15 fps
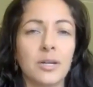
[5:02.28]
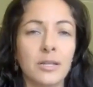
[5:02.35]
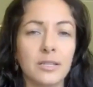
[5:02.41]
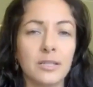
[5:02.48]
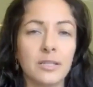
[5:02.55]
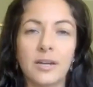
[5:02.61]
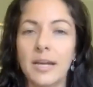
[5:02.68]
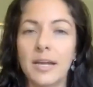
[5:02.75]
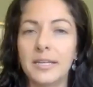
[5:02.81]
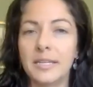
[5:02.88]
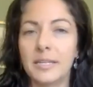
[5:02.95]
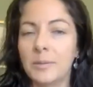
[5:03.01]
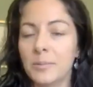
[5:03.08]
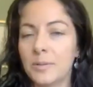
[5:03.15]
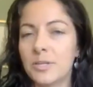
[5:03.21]

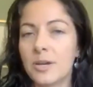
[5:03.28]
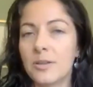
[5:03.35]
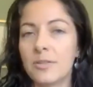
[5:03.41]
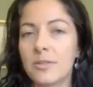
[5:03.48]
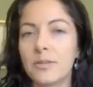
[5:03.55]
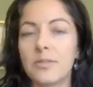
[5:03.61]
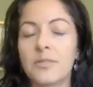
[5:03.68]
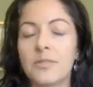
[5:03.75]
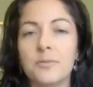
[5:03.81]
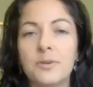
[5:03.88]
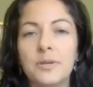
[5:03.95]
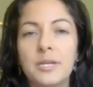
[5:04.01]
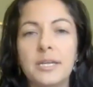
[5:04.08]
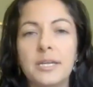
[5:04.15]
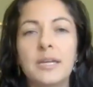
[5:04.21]
Brihatrayi, which are the
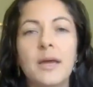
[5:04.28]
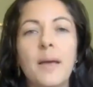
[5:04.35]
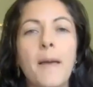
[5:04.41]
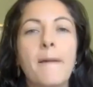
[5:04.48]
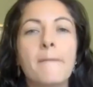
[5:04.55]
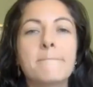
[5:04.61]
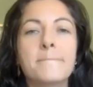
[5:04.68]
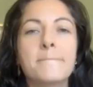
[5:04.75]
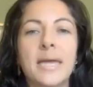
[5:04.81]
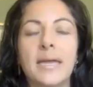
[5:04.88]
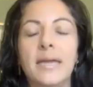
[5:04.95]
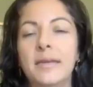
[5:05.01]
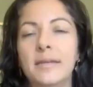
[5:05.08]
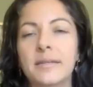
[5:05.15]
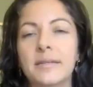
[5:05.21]
three
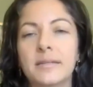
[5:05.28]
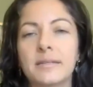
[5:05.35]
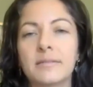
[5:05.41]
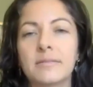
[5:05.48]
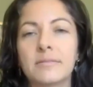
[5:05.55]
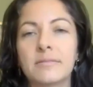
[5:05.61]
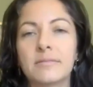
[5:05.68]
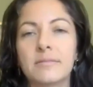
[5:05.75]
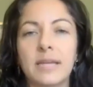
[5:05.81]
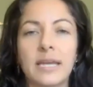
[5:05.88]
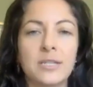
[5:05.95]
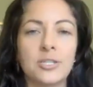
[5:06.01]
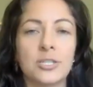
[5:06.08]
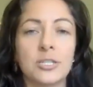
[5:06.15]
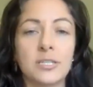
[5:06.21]
main
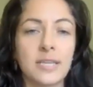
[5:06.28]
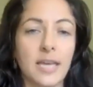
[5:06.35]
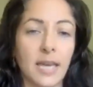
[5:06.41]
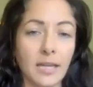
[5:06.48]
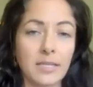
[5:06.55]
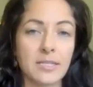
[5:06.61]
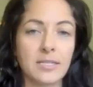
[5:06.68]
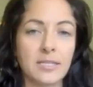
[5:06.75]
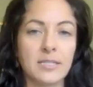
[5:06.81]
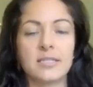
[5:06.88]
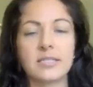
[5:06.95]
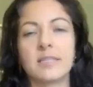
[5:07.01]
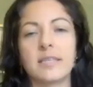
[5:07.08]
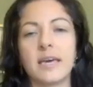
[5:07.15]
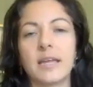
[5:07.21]
ancient
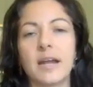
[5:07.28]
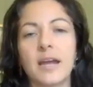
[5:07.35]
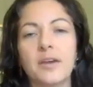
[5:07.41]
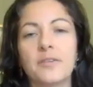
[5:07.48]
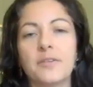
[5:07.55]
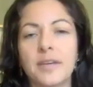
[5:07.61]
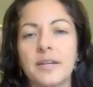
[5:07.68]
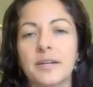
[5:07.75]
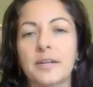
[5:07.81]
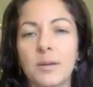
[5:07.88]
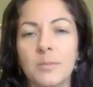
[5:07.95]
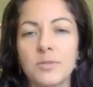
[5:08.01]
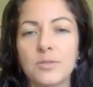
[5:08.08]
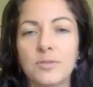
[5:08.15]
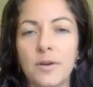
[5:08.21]
texts that Ayurveda
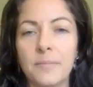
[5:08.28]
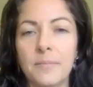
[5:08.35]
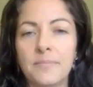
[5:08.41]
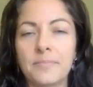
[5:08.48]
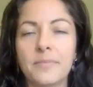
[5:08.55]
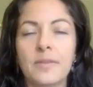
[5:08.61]
comes from.